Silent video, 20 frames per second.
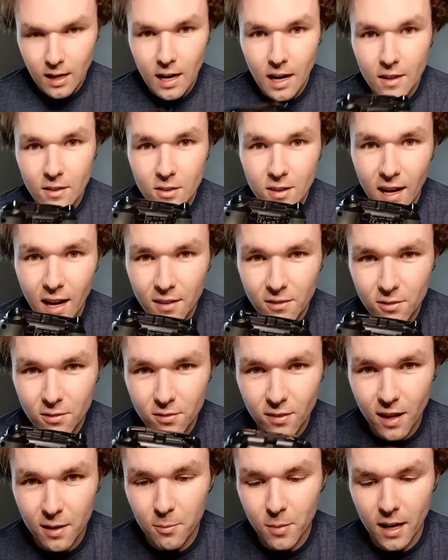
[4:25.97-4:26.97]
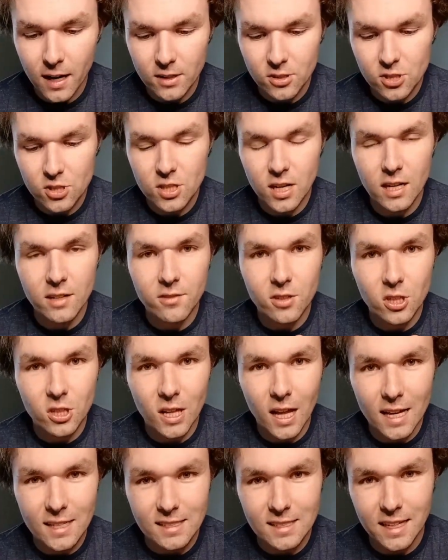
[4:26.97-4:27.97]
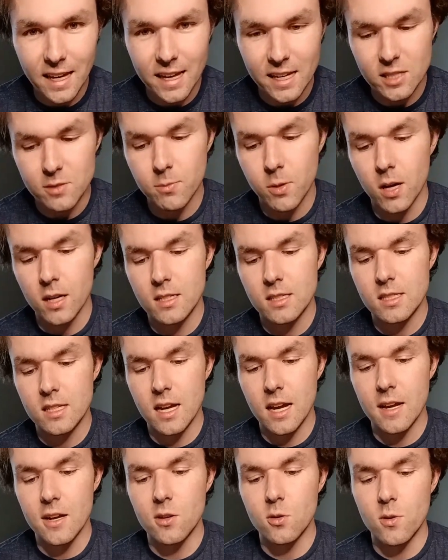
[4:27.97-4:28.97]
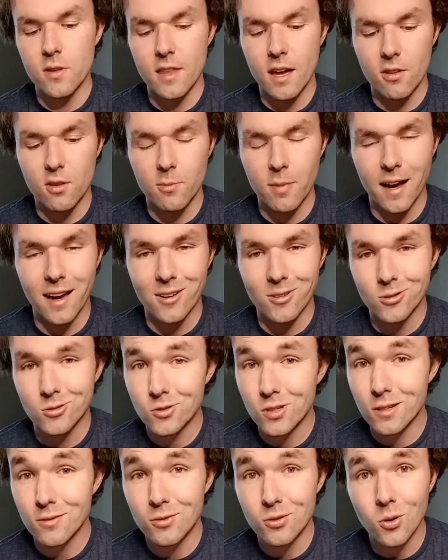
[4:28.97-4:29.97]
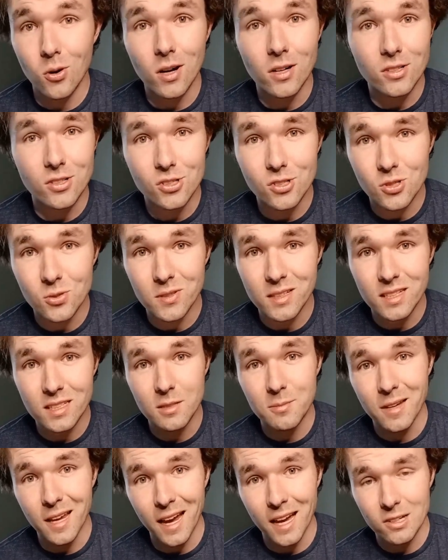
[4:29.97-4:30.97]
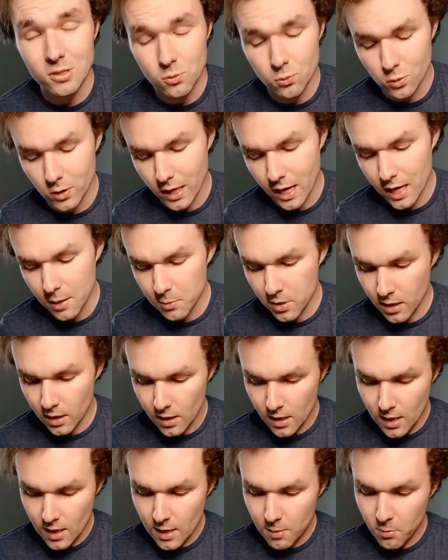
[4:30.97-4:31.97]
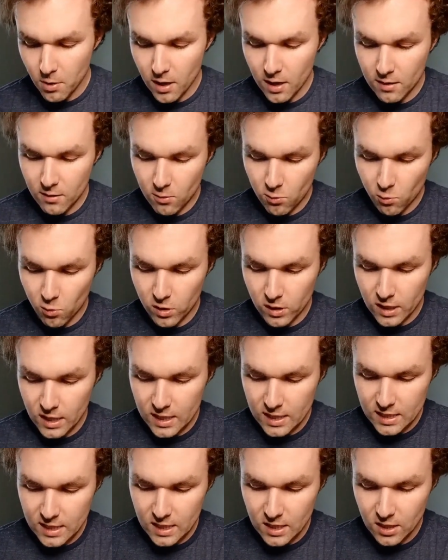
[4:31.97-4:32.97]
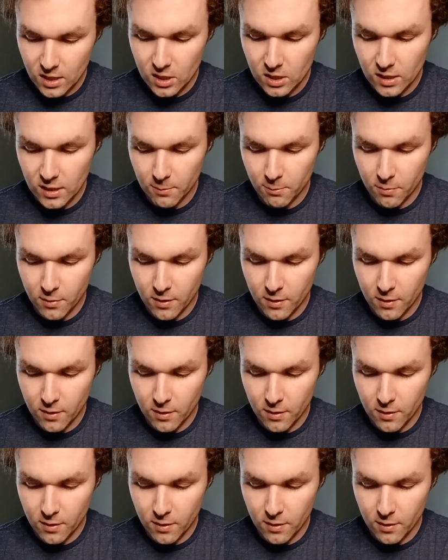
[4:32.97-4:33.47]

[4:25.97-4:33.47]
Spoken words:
and you have a flat back, just kind of a classic Xbox style without paddles if you are just doing some casual gaming. But really easy, you click